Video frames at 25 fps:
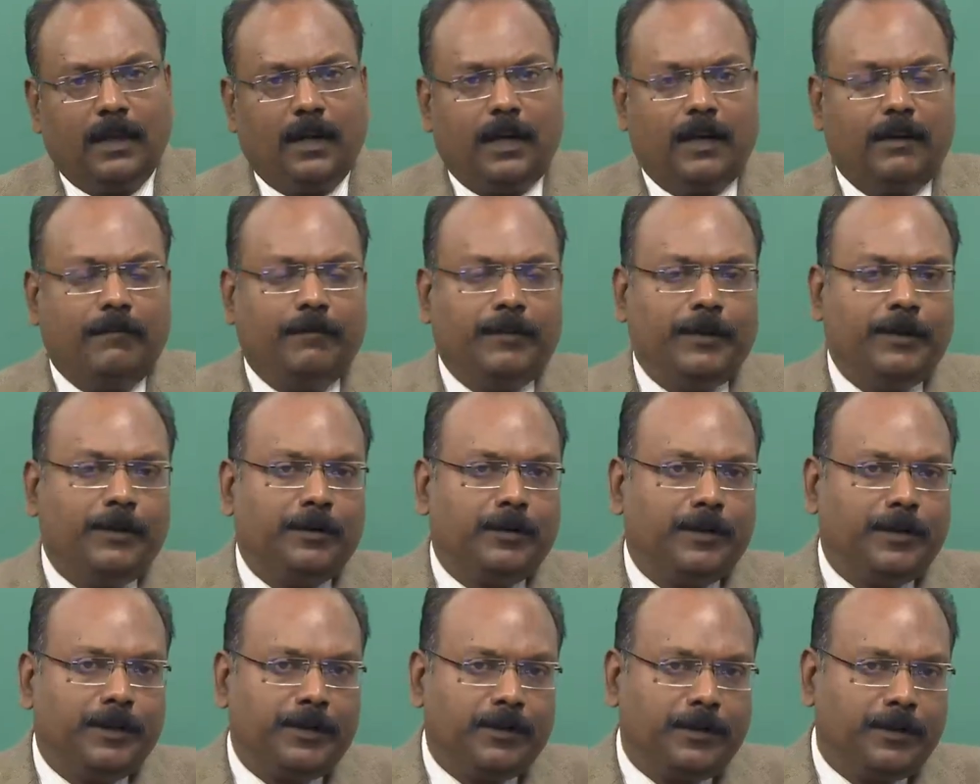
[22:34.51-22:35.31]
And when
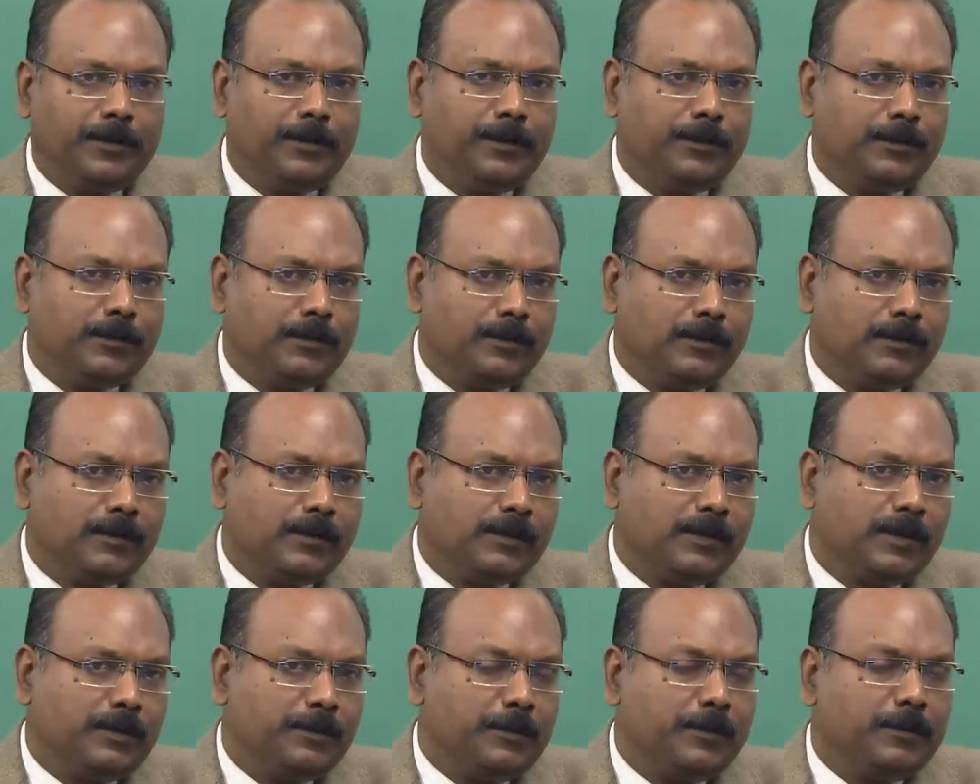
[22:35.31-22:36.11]
you are introduced to
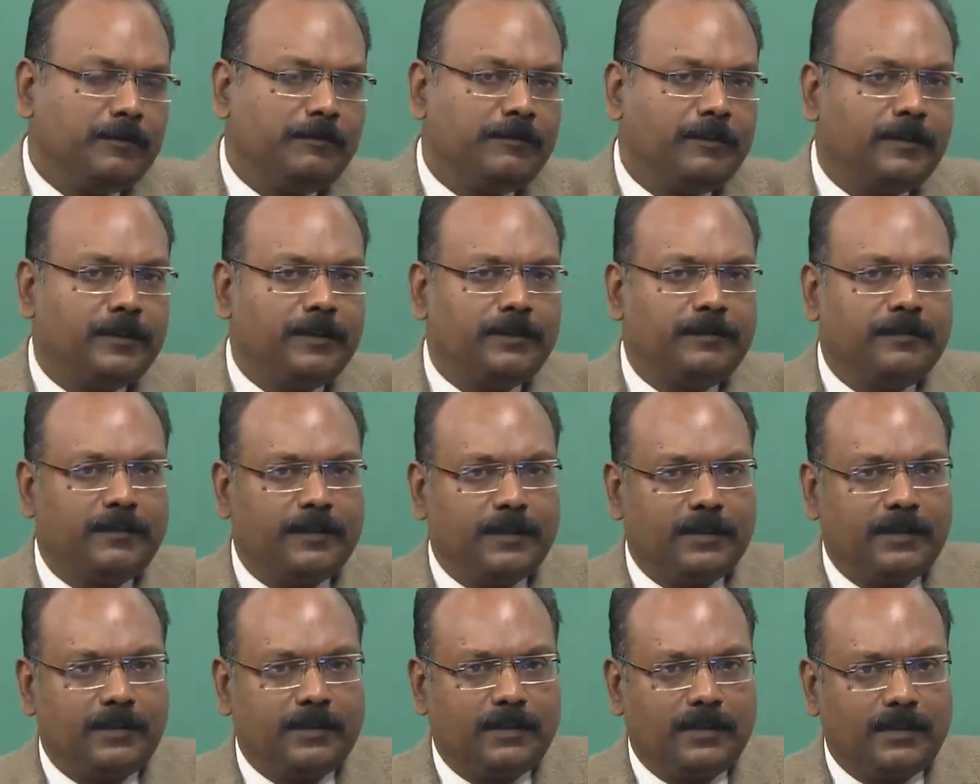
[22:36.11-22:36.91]
someone for the
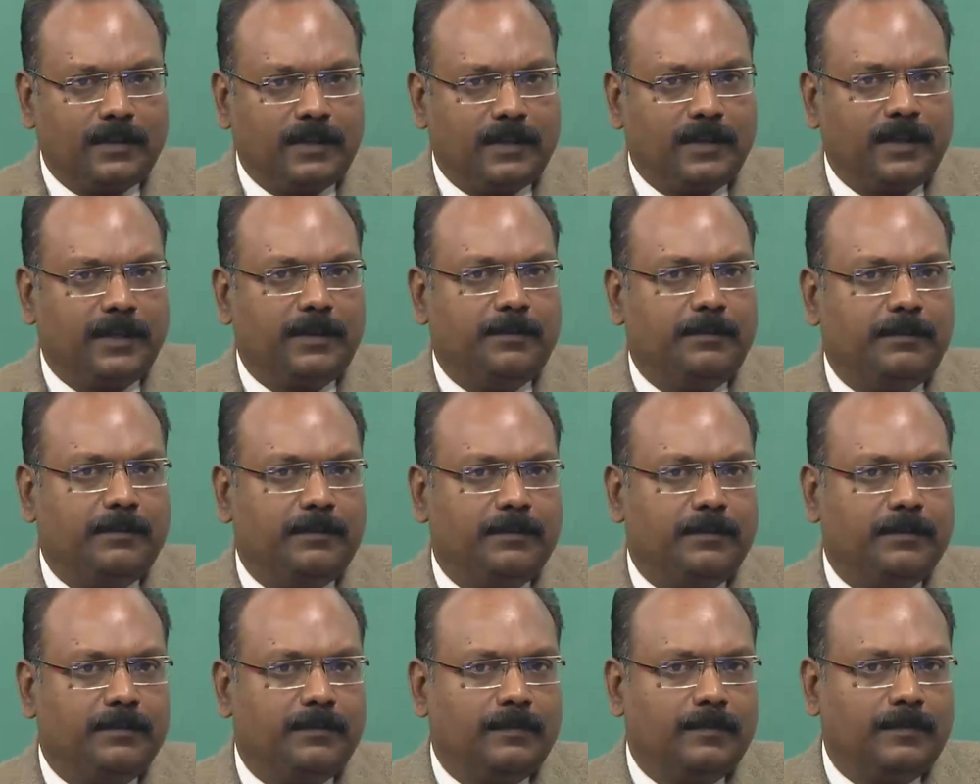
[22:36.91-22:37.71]
first
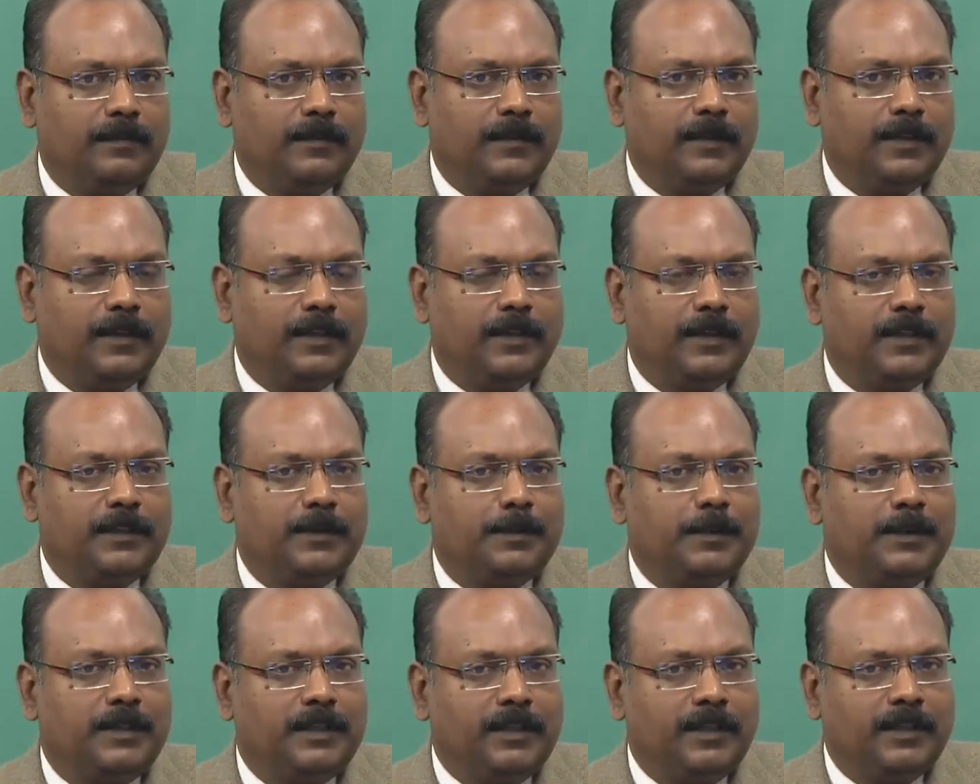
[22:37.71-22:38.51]
time,
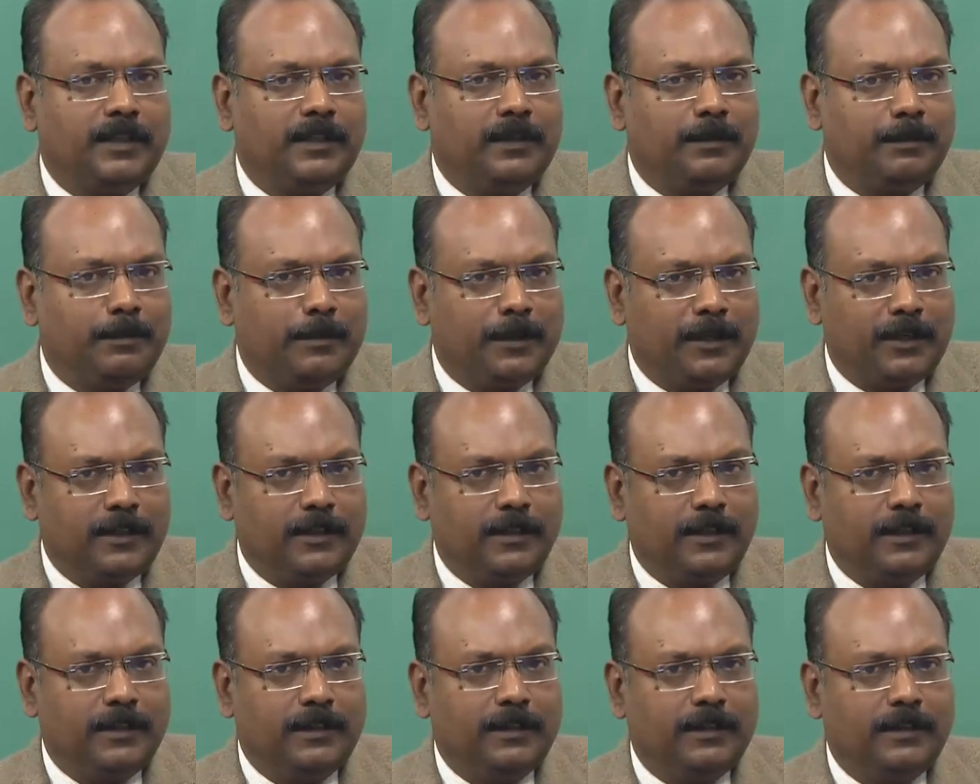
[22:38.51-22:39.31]
especially in a
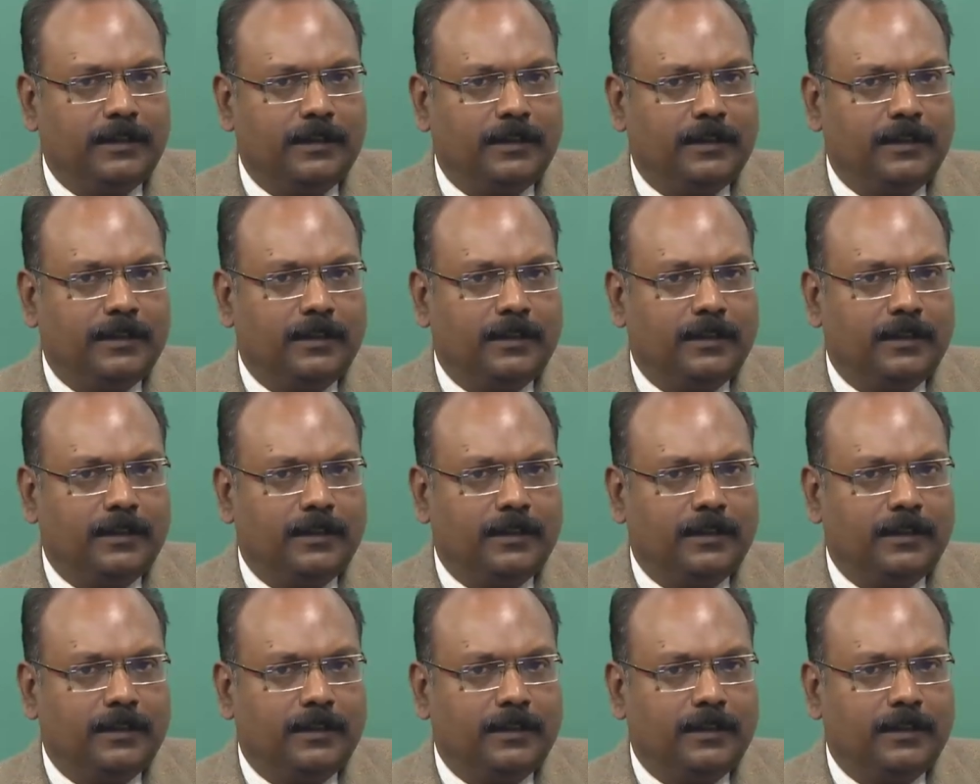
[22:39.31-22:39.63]
party